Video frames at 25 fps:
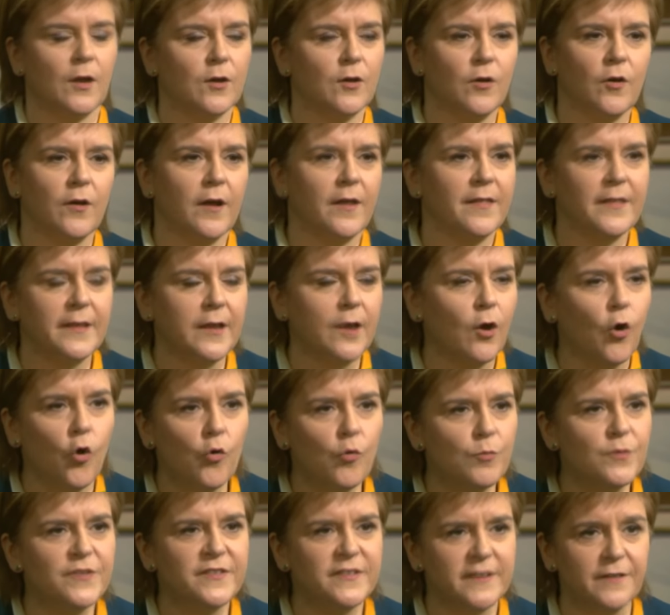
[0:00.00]
Well, I think
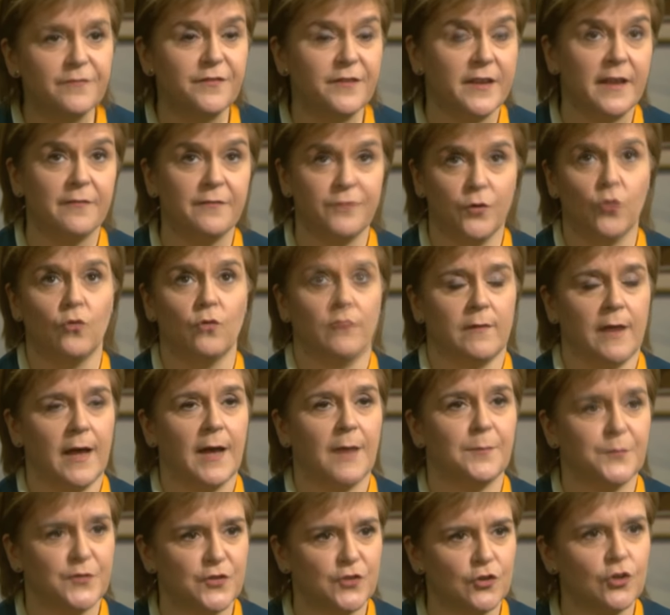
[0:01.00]
almost every, if not
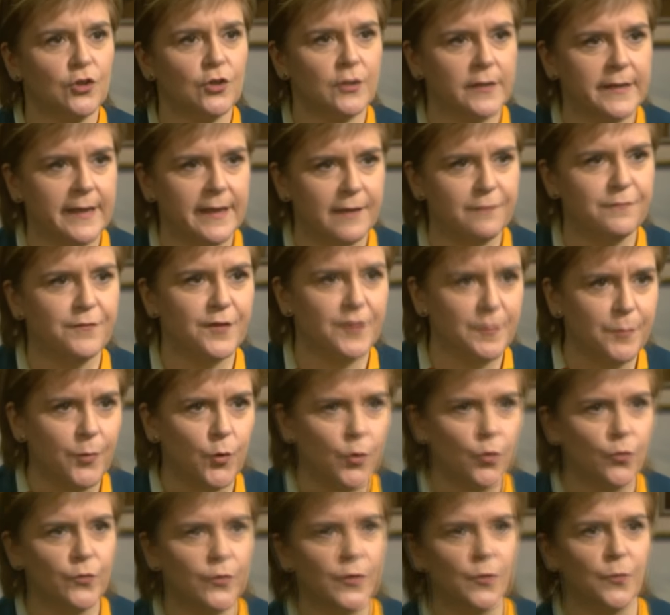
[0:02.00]
absolutely every
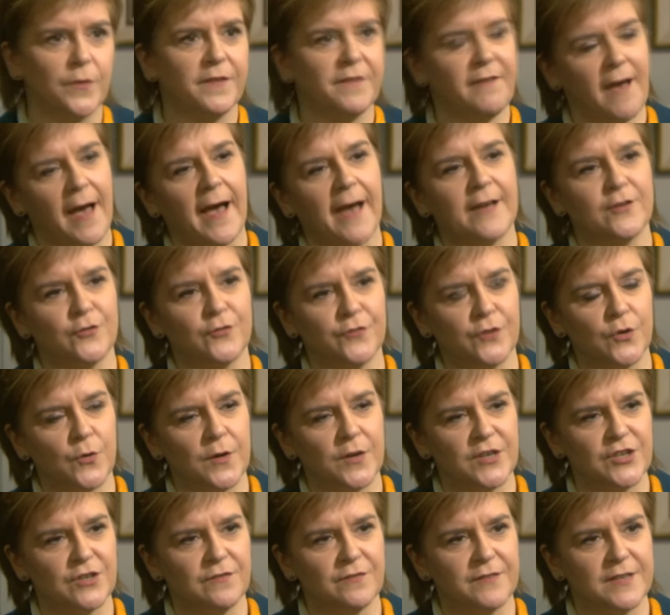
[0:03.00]
poll that we've had on the
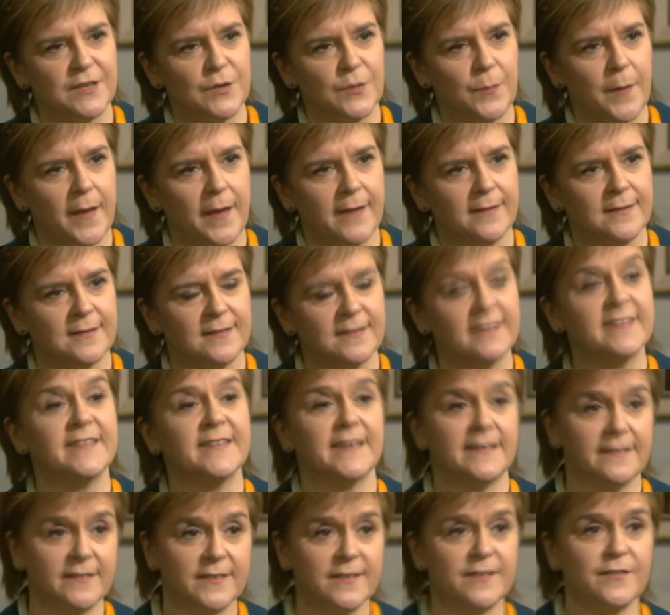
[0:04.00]
question of independence
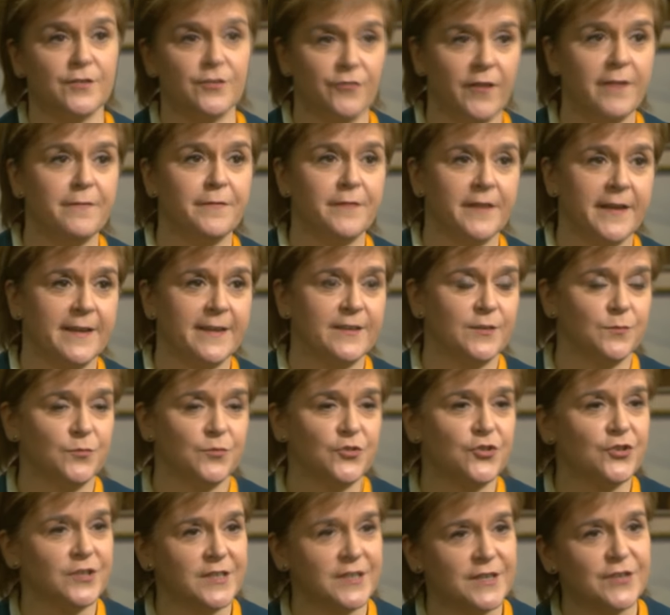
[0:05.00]
since the referendum
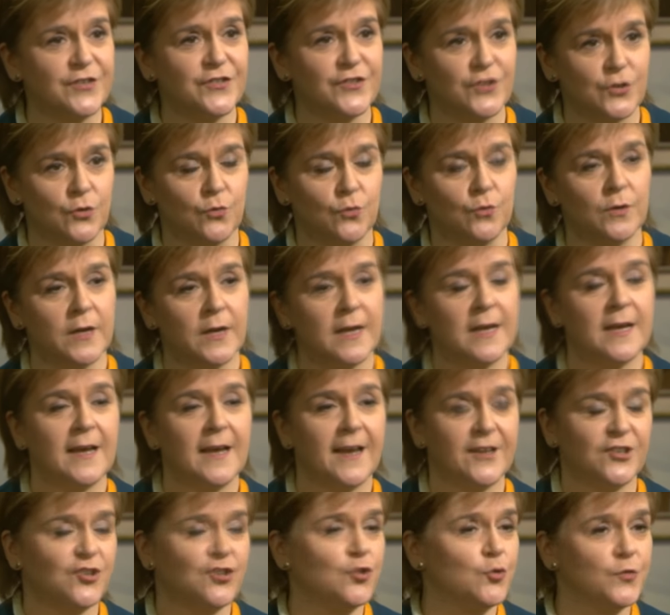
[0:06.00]
2 years ago
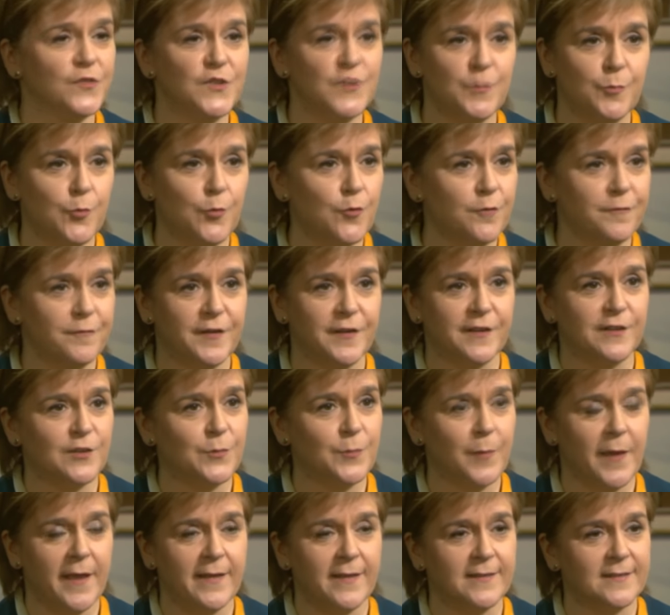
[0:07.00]
has shown support for
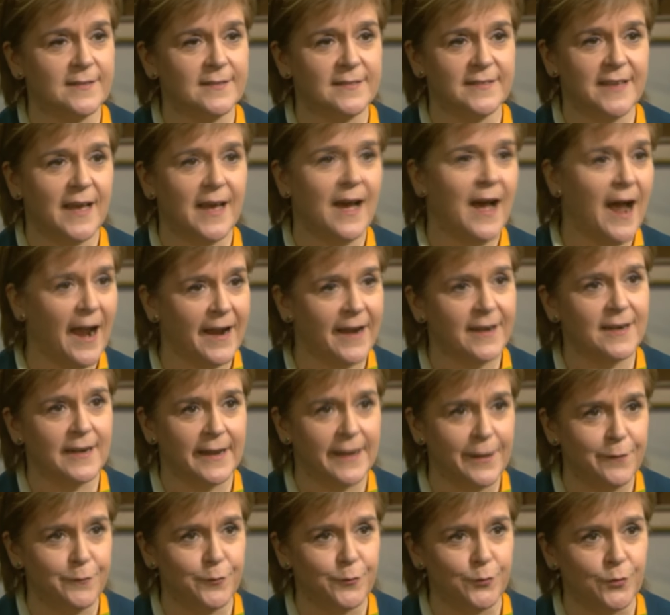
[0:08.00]
independence at a higher
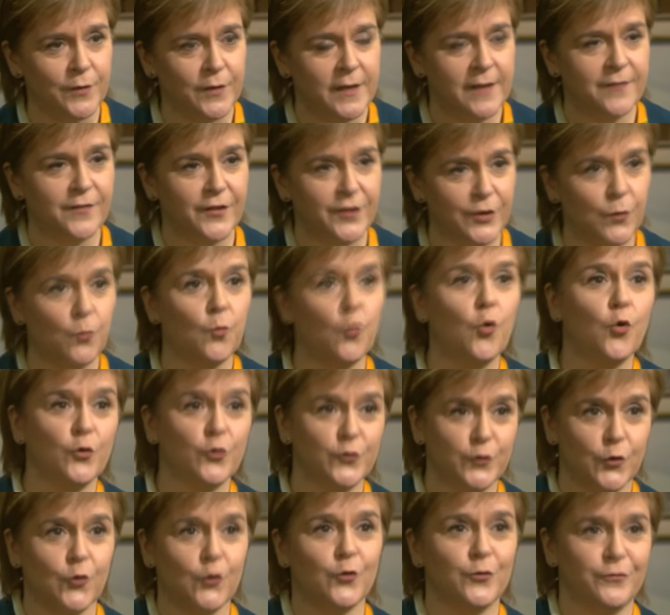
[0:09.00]
level than it
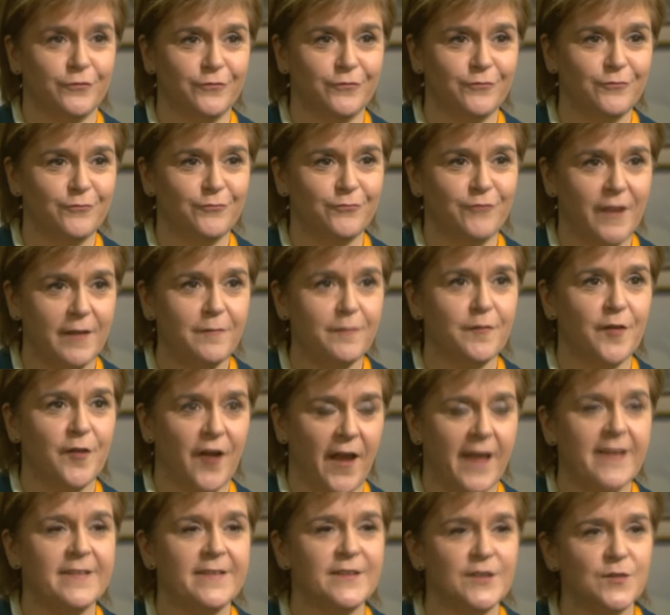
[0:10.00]
was on
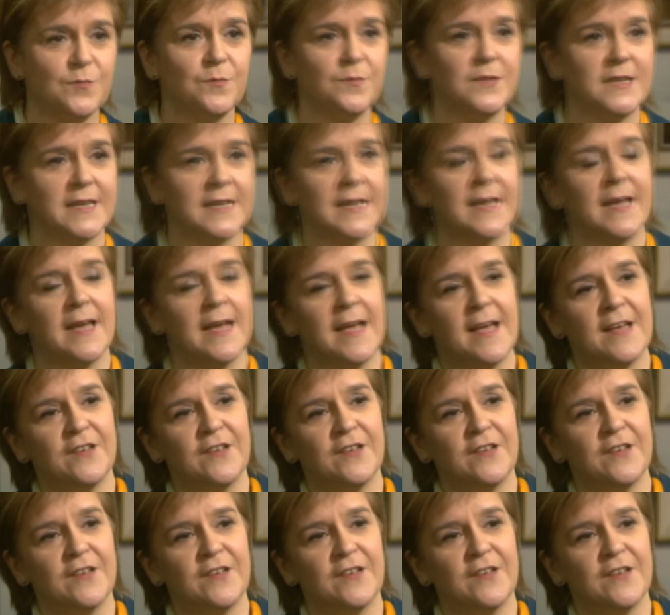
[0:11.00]
referendum day.